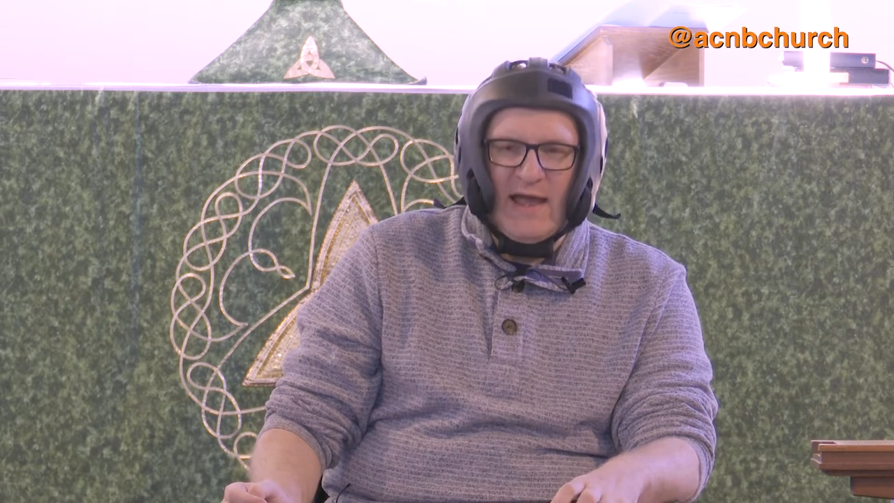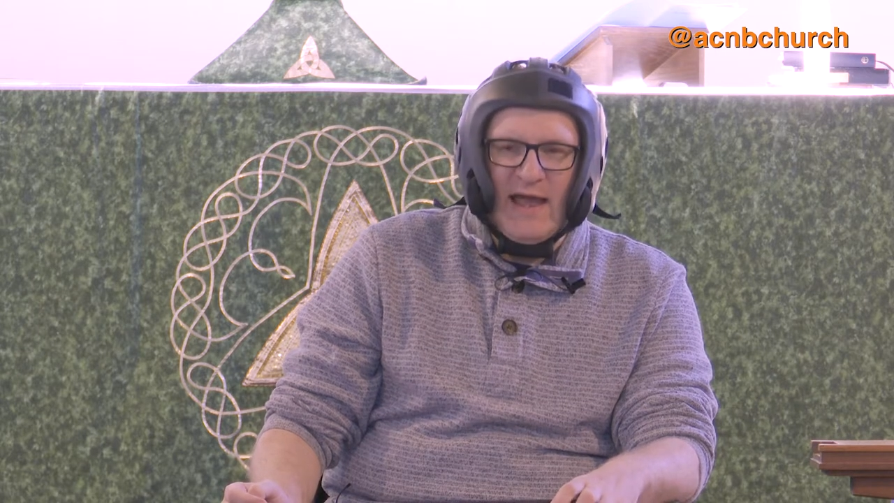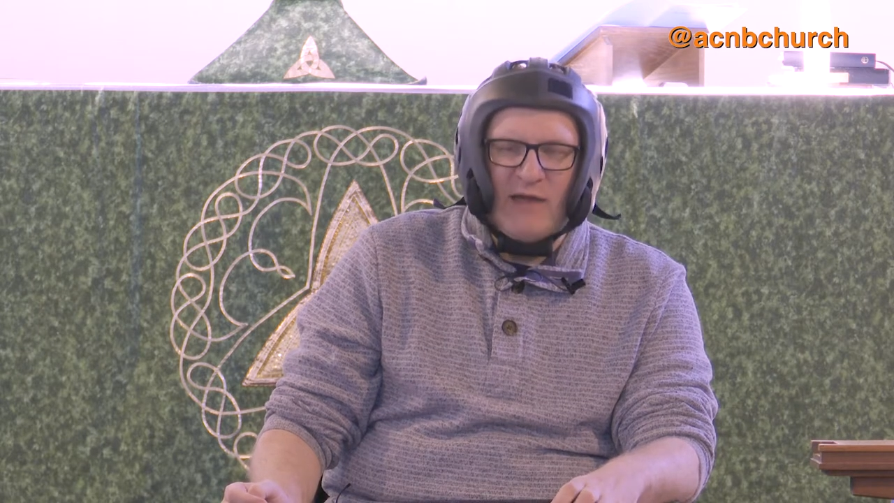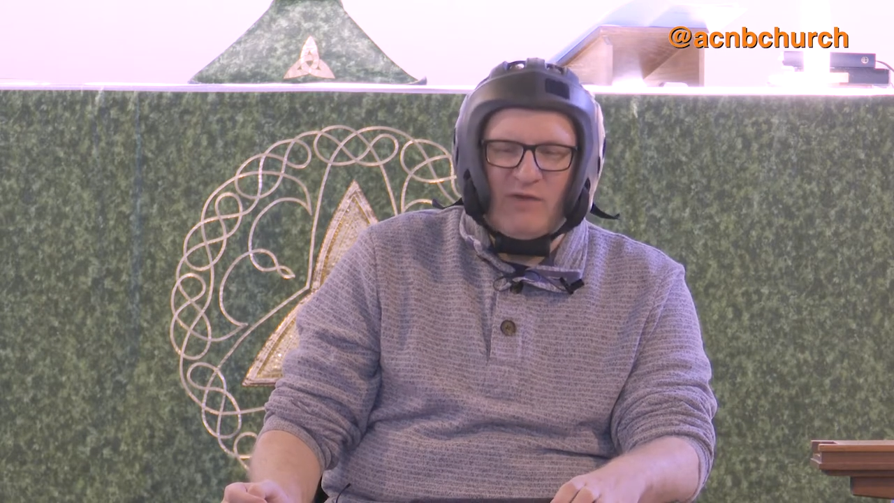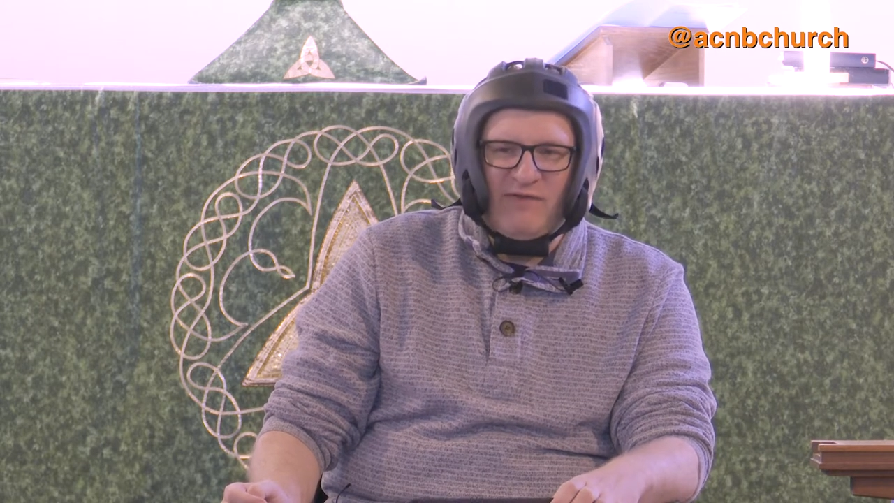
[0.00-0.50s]

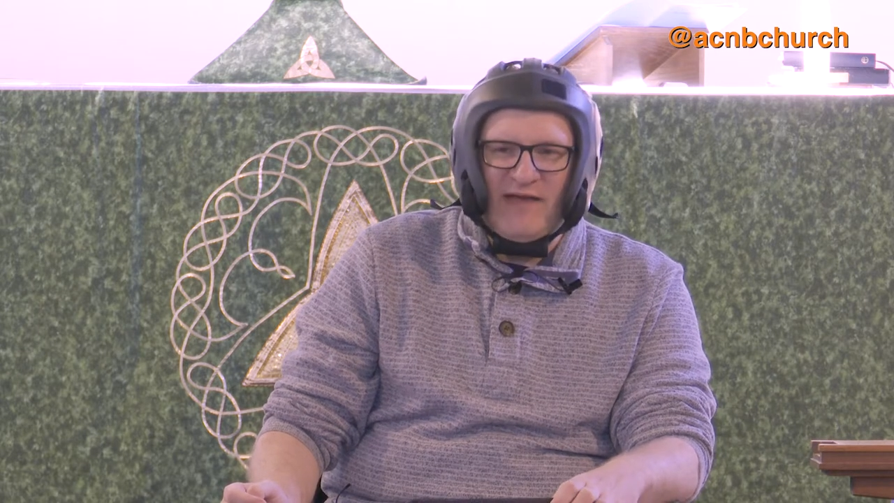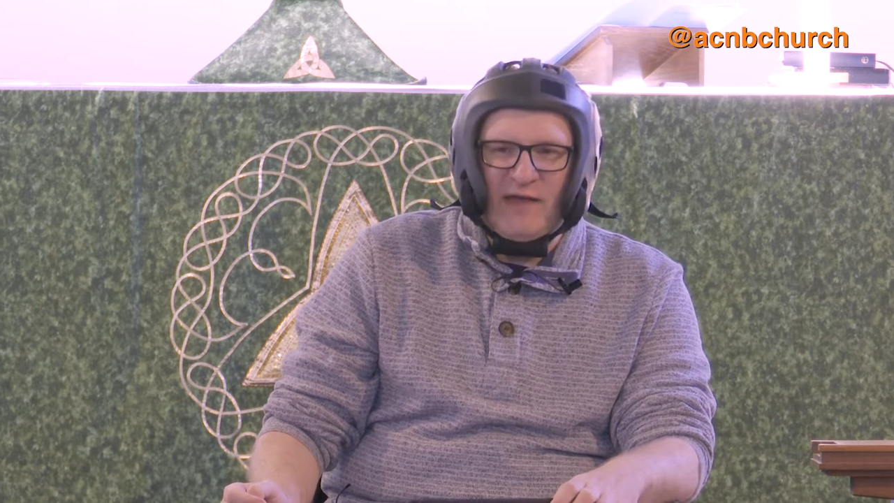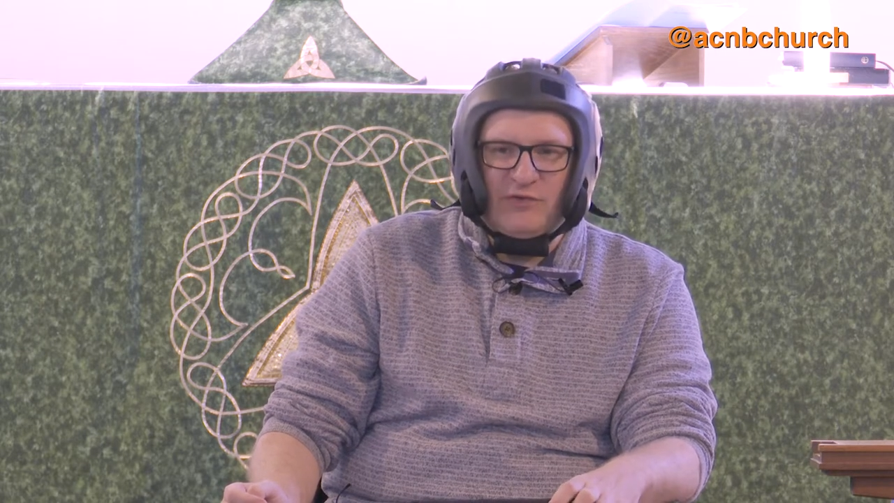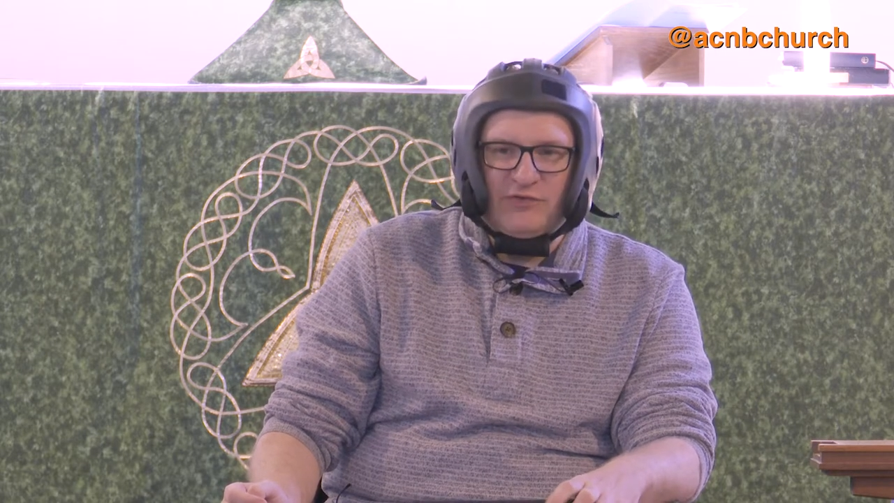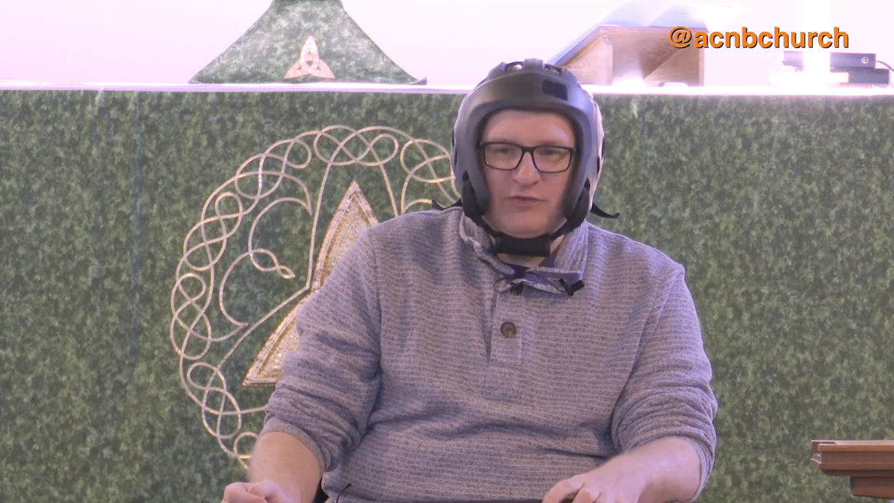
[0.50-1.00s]
And
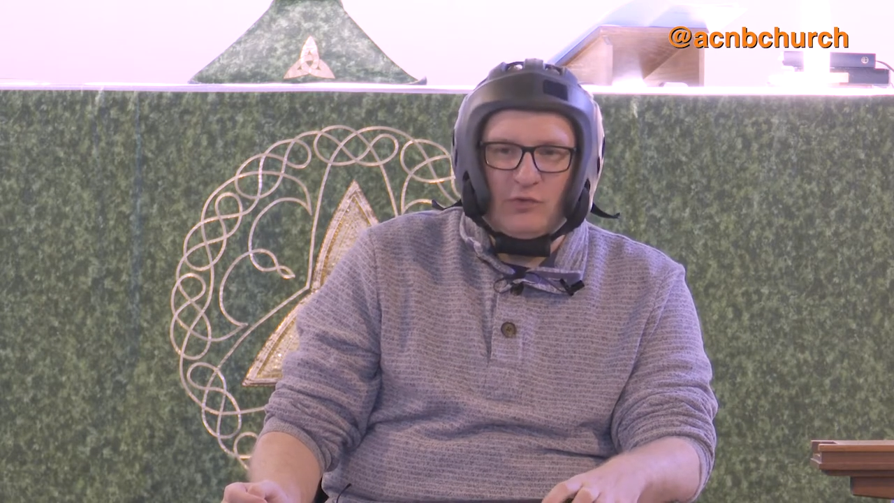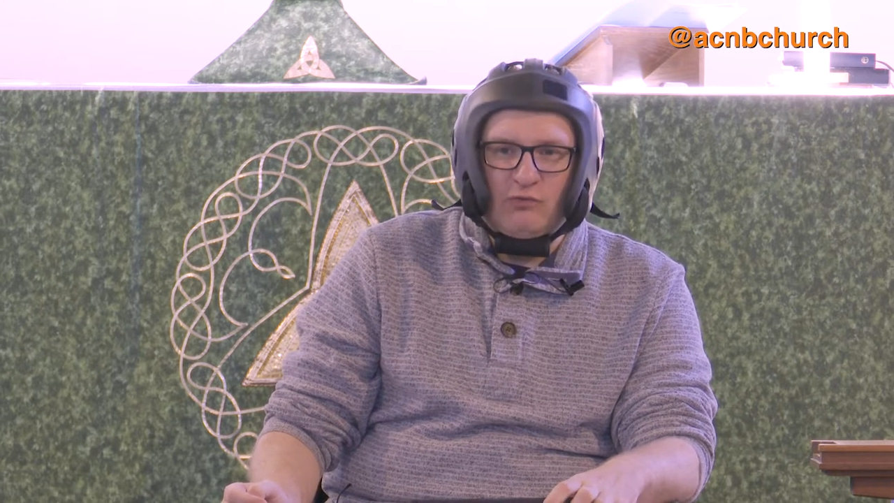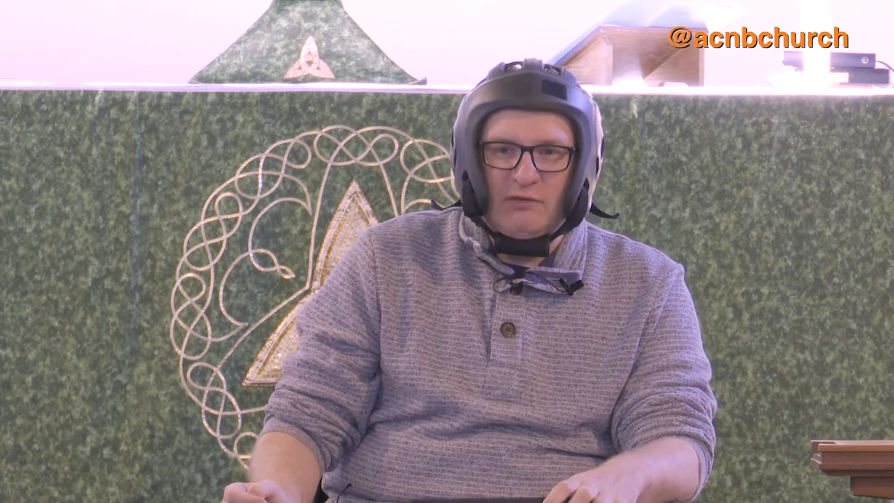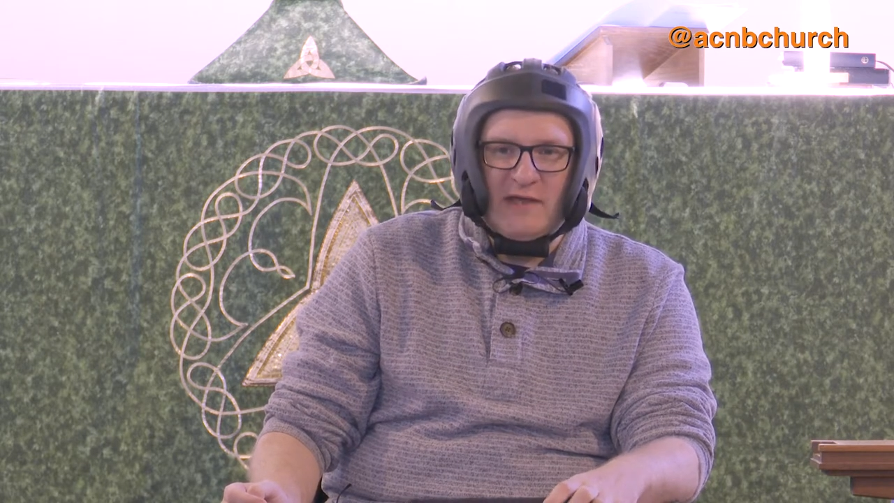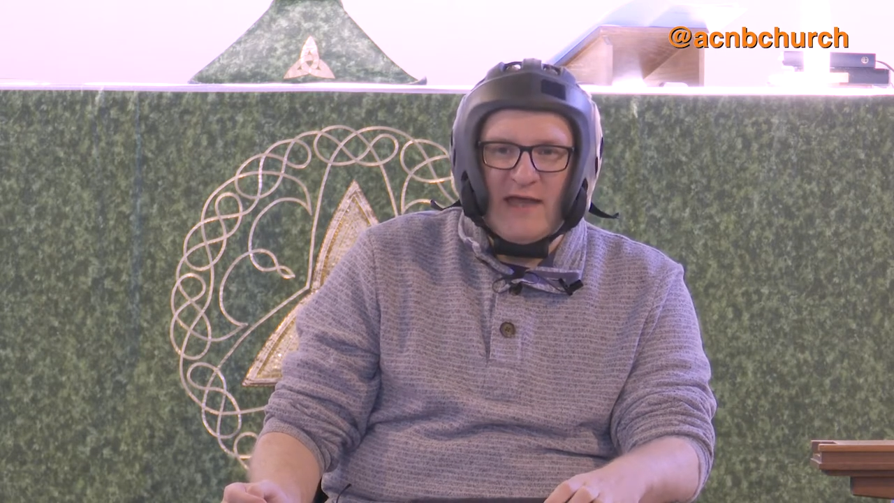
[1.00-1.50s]
without a
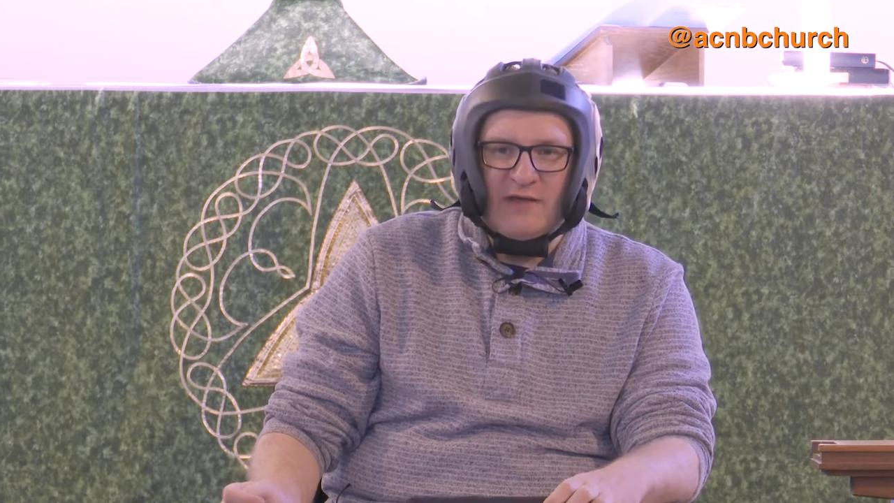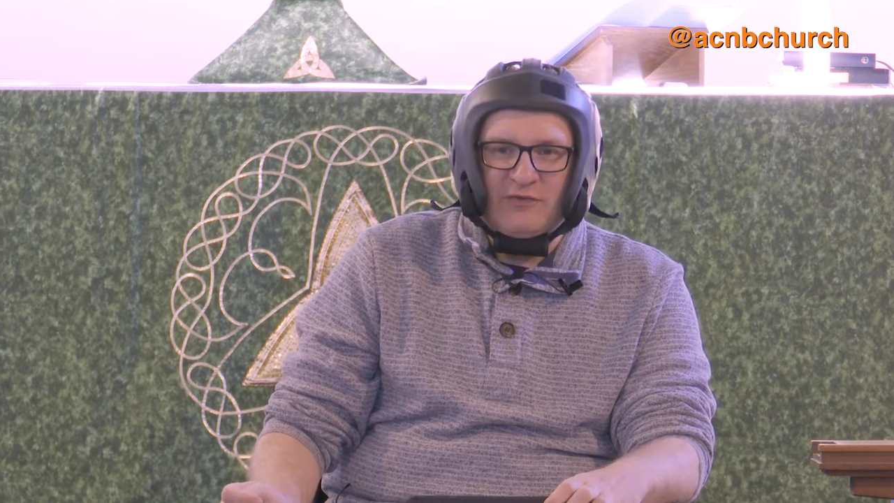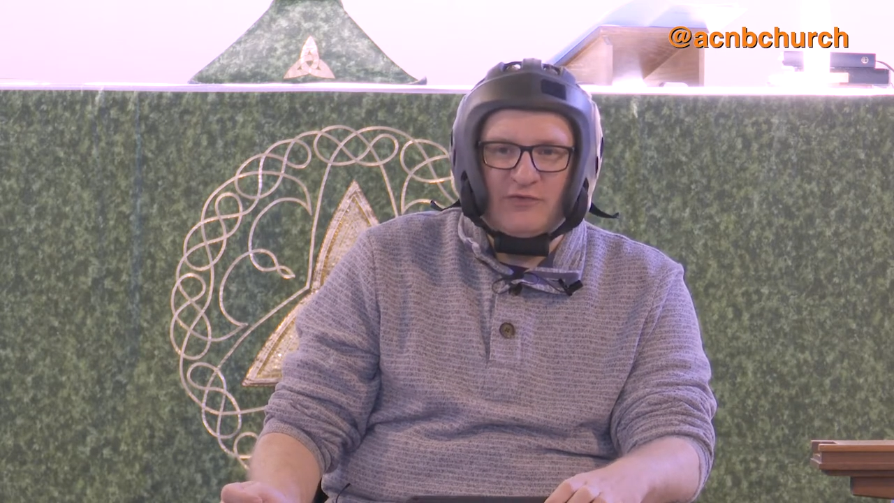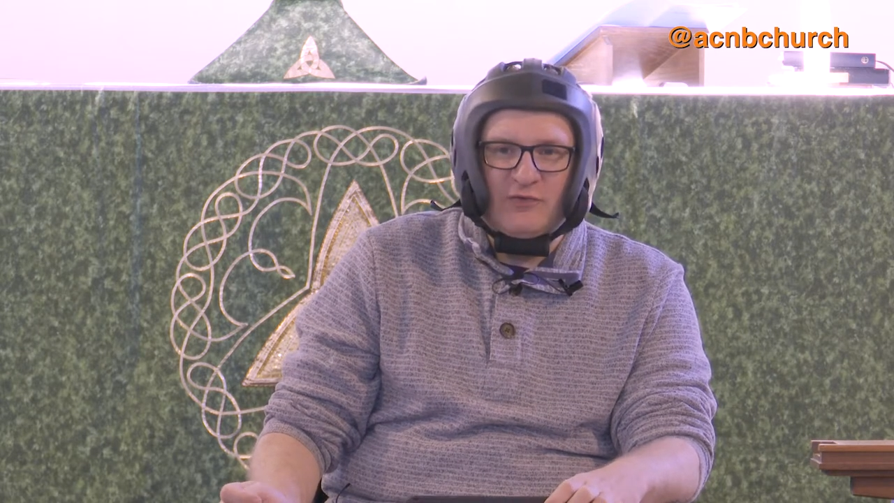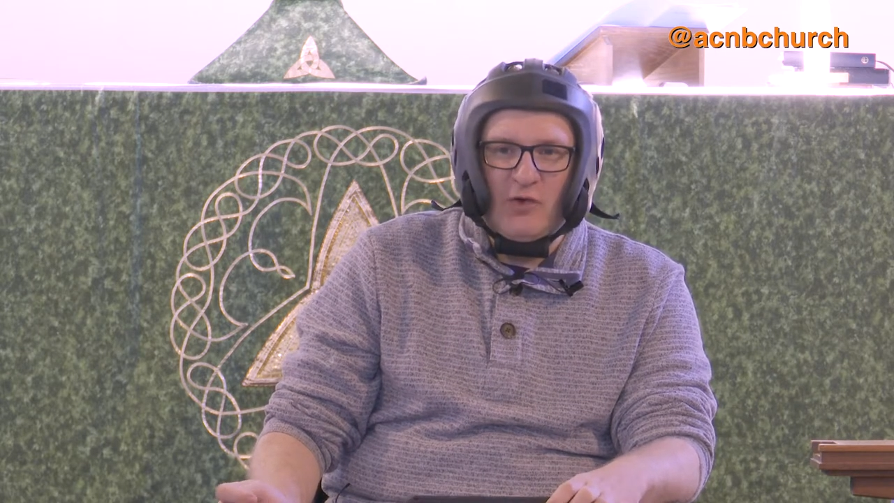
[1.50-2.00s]
story and a
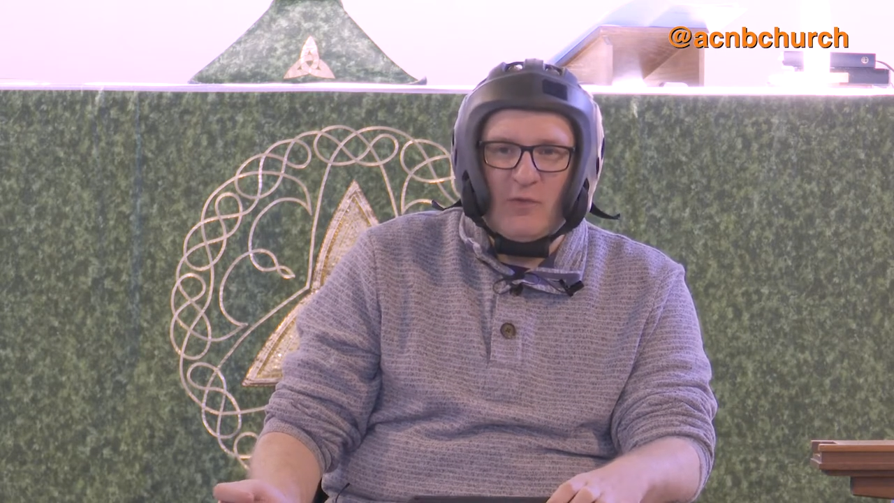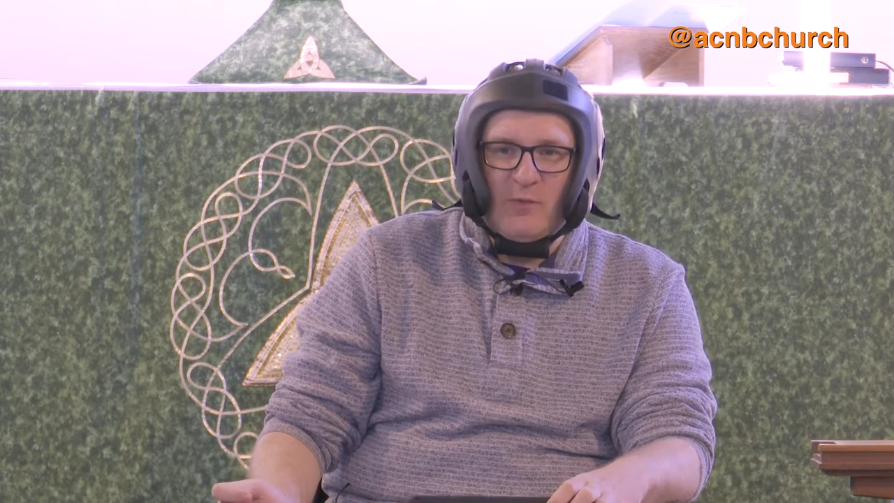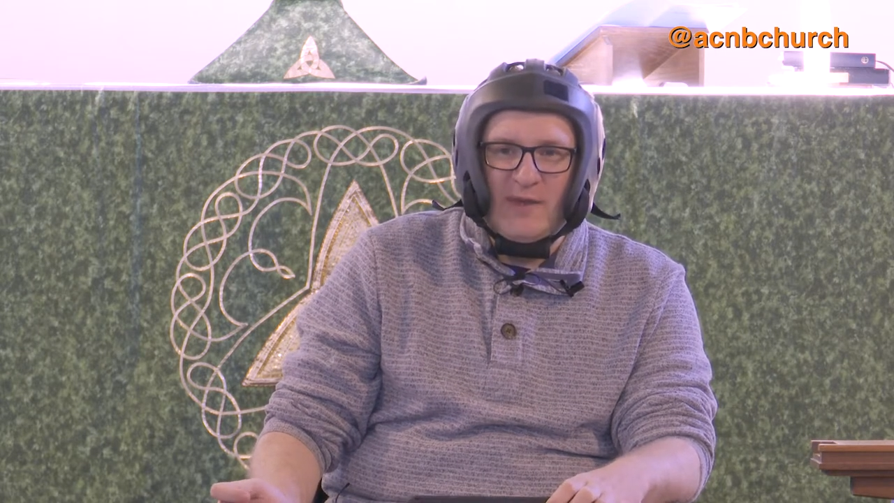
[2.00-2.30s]
song,